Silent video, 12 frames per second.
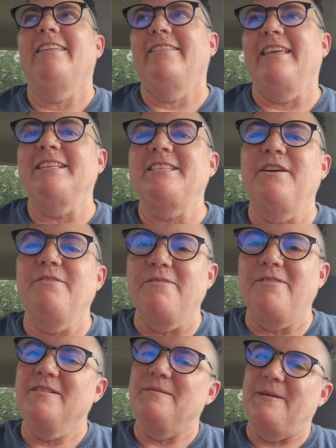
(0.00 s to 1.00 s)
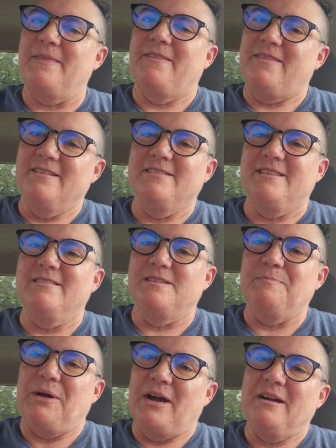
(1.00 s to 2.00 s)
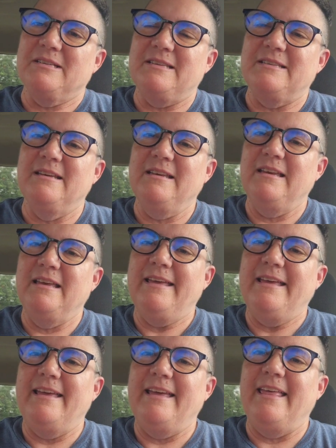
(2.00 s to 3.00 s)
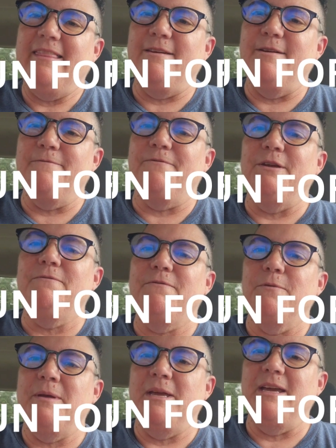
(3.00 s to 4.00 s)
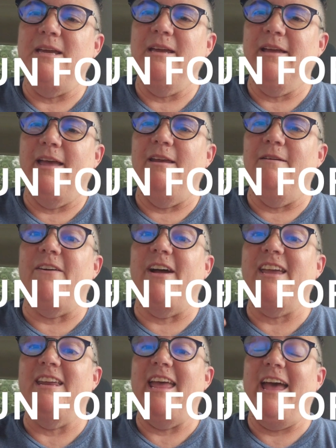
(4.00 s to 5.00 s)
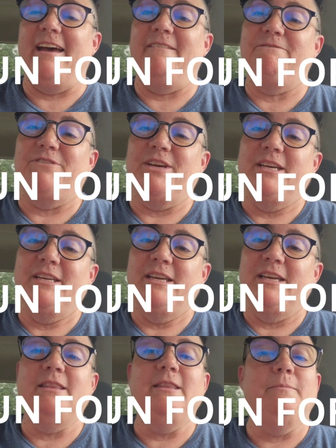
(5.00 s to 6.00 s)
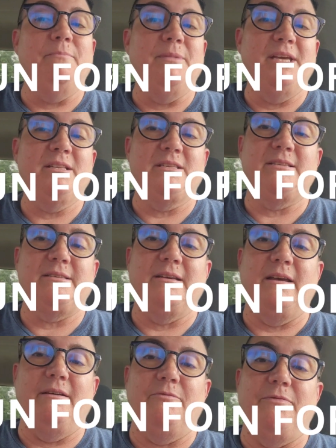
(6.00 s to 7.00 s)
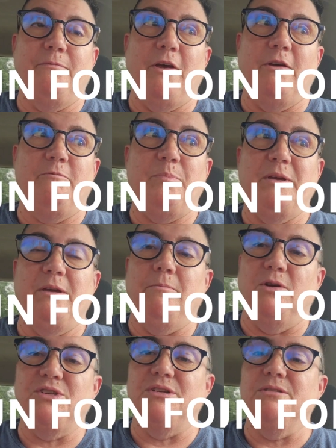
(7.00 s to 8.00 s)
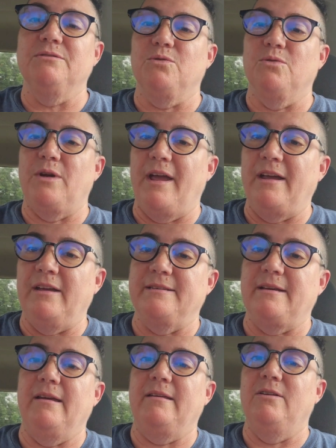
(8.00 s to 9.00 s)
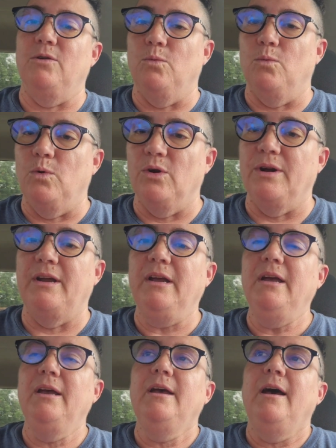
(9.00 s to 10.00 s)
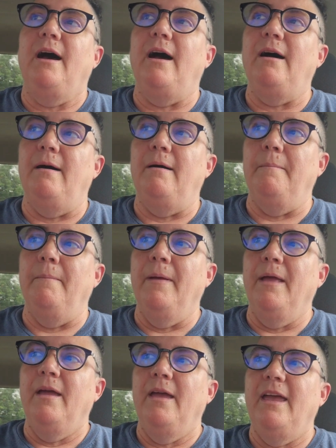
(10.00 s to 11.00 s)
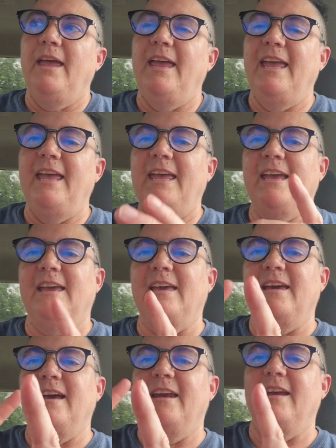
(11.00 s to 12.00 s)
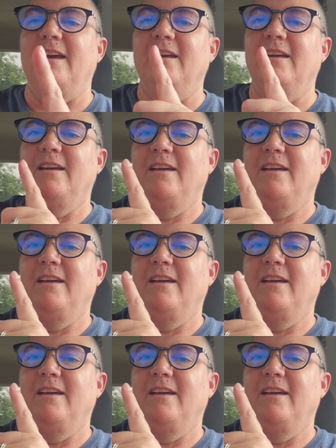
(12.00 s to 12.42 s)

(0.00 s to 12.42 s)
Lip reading: That's the other thing about the things in this box. They're fun for me, and if I can have fun in the midst of big emotions or anxiety or worry, it can kind of